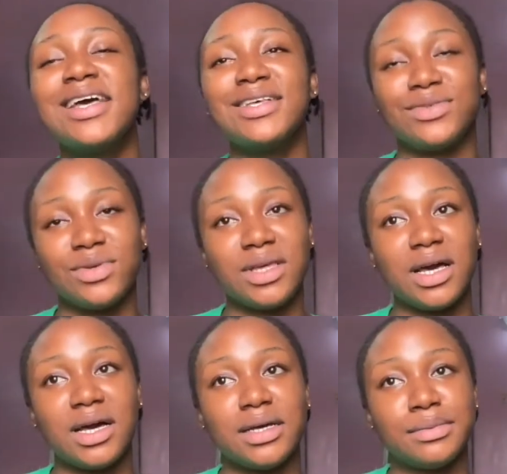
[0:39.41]
So
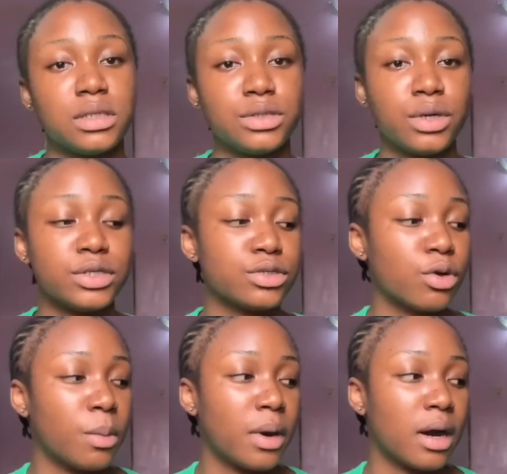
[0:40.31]
yeah, so I just go
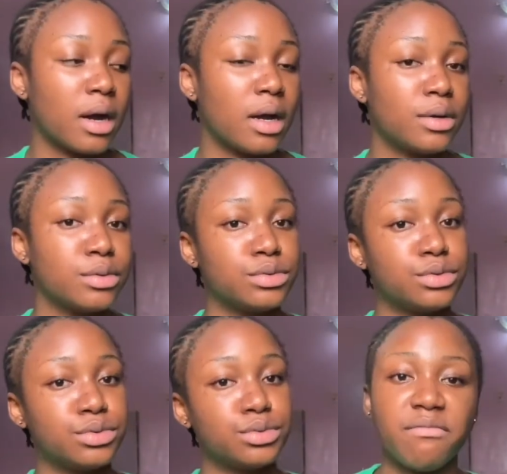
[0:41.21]
back. I want
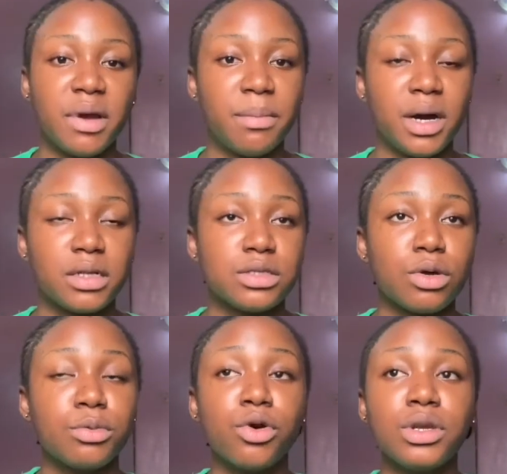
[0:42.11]
to my baths. I'll
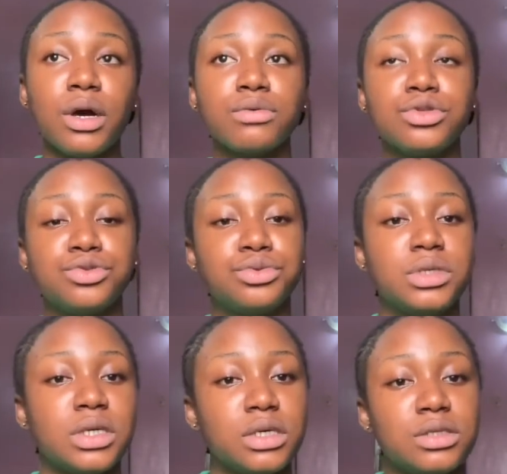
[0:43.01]
be going out
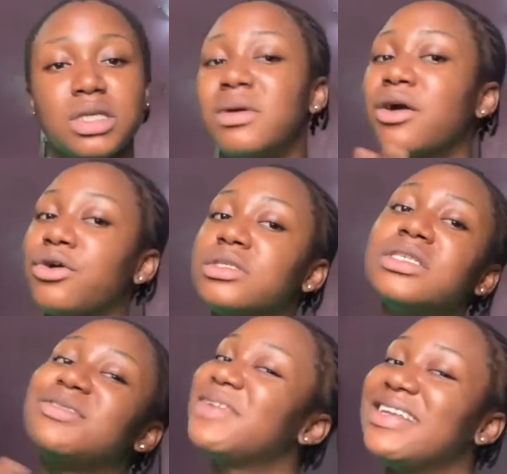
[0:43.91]
today. Today is my
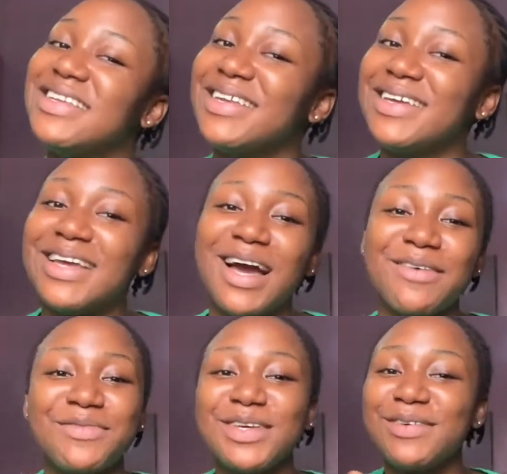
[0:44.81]
cousin's birthday.
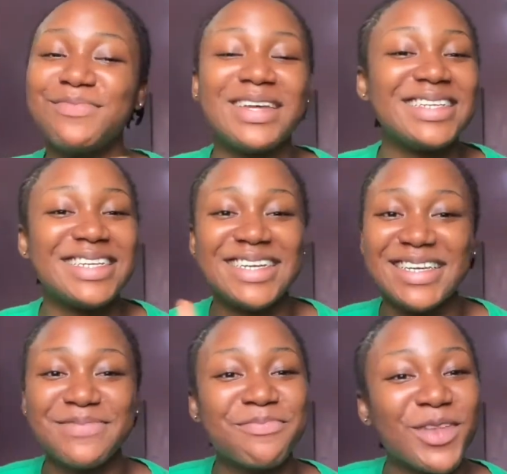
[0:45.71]
Happy birthday,
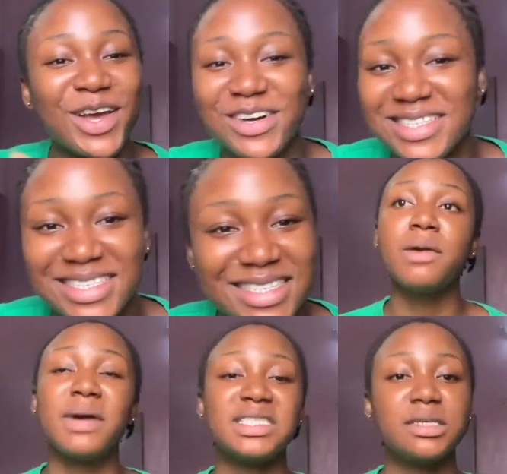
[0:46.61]
cousin.
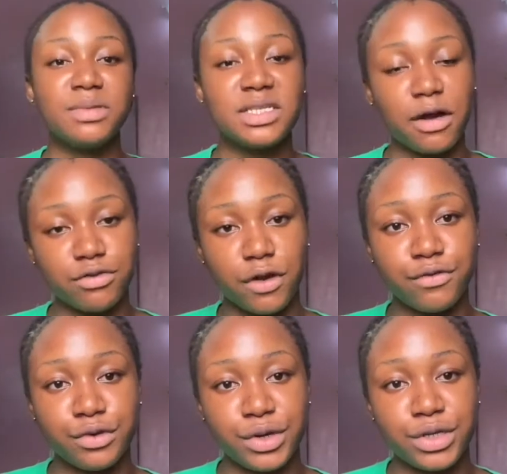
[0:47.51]
My siblings have traveled
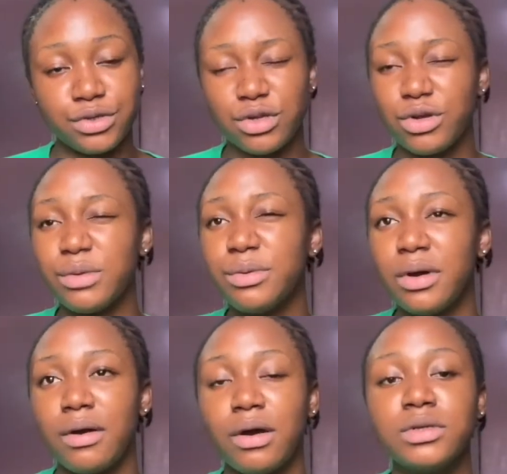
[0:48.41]
already, so the only people
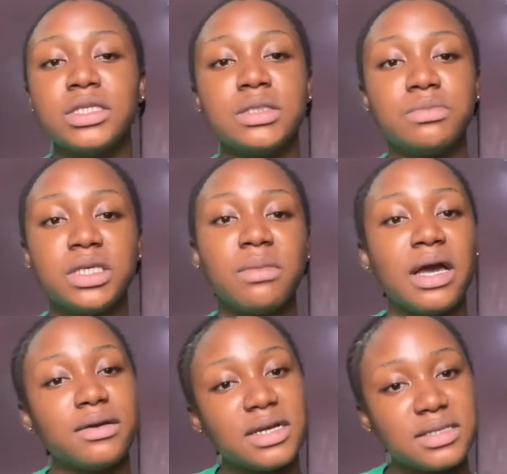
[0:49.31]
around is me, my
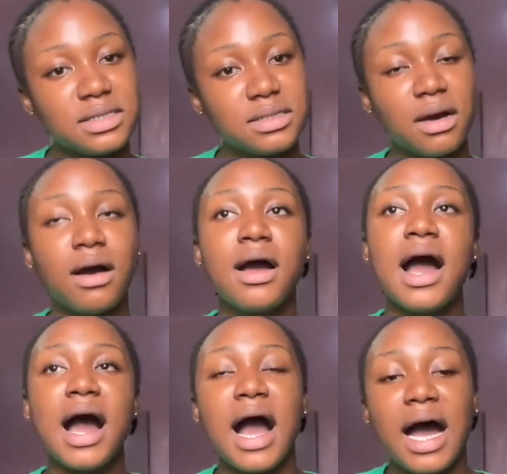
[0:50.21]
elder sister,
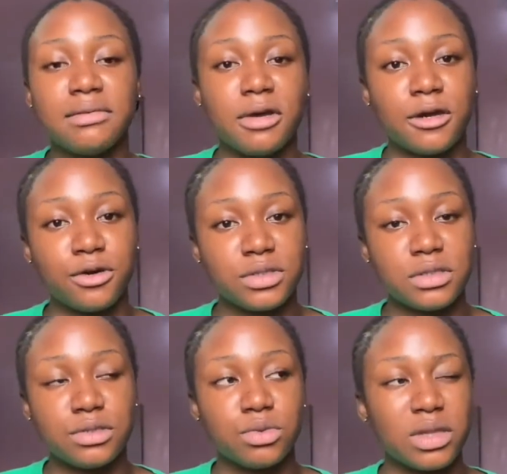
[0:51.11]
and my cousin.
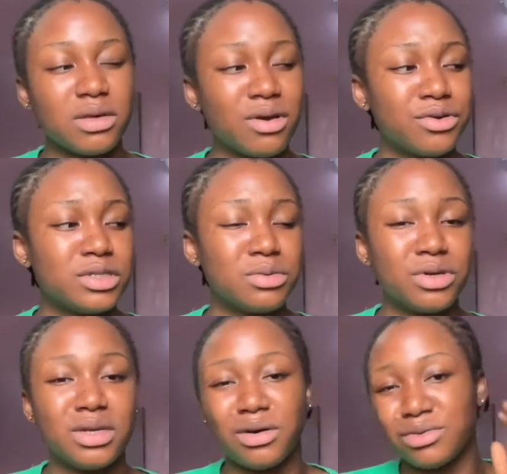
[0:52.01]
So I think we're going to be going
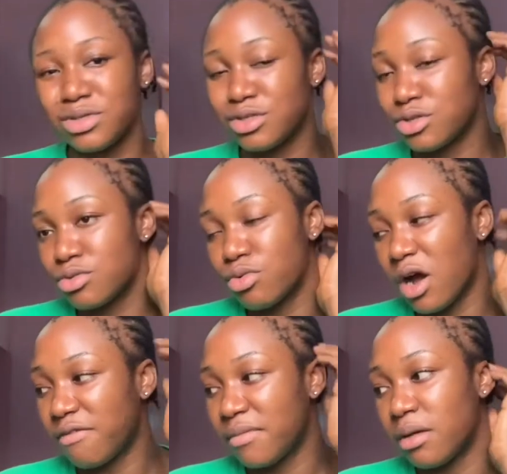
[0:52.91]
out, just go have
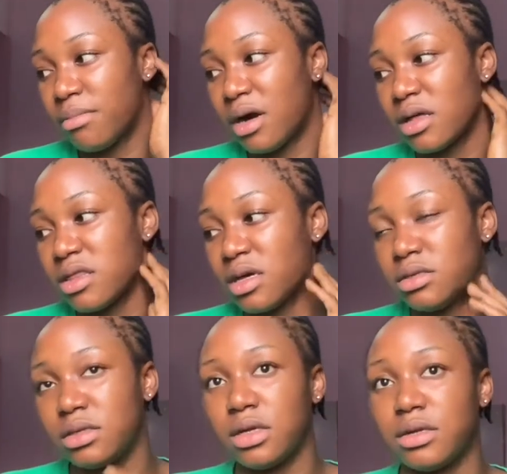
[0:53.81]
my bath, and
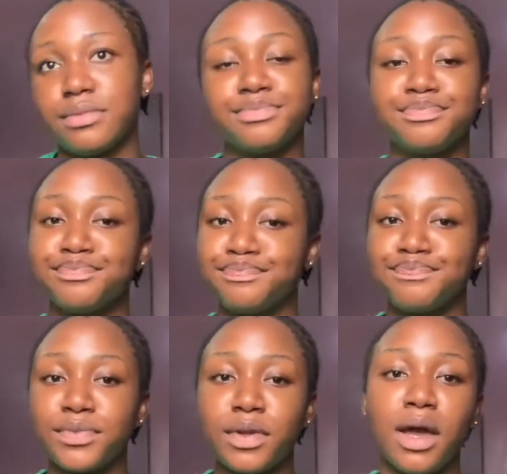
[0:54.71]
then
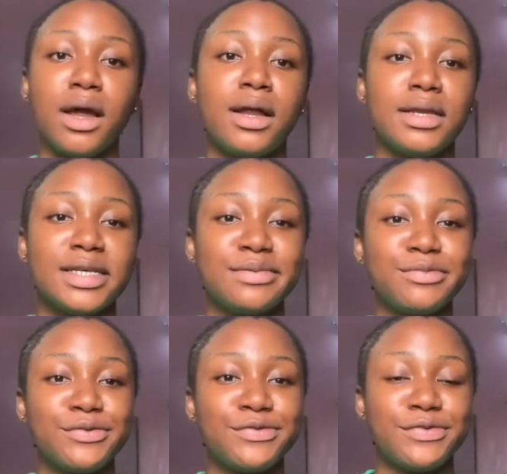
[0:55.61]
let's
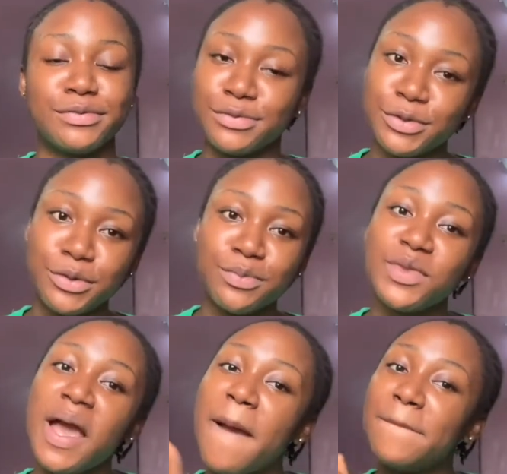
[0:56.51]
move. So
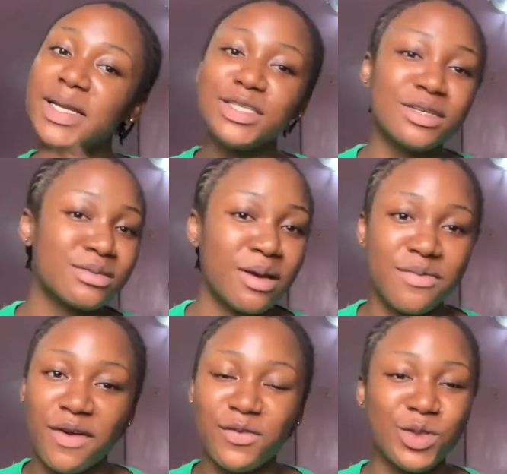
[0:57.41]
please subscribe if you
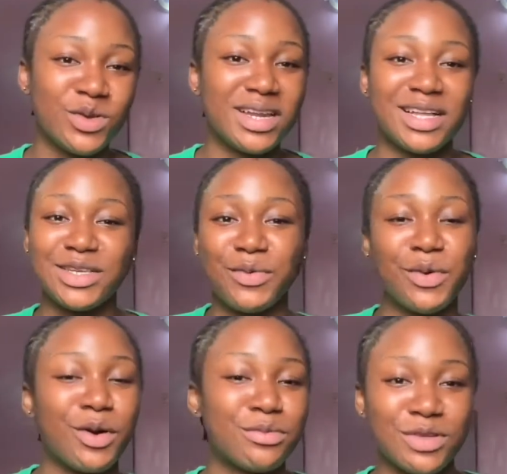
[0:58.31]
haven't done that, and
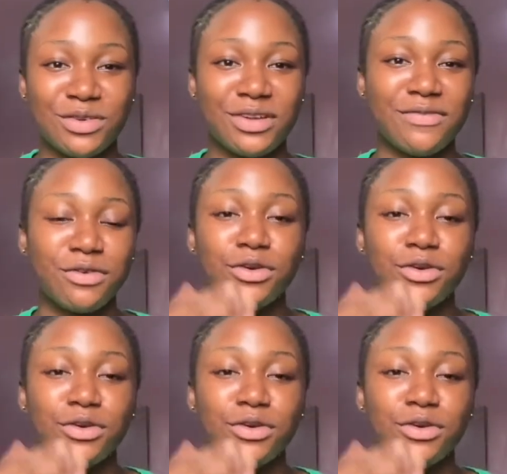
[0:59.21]
welcome to another vlog.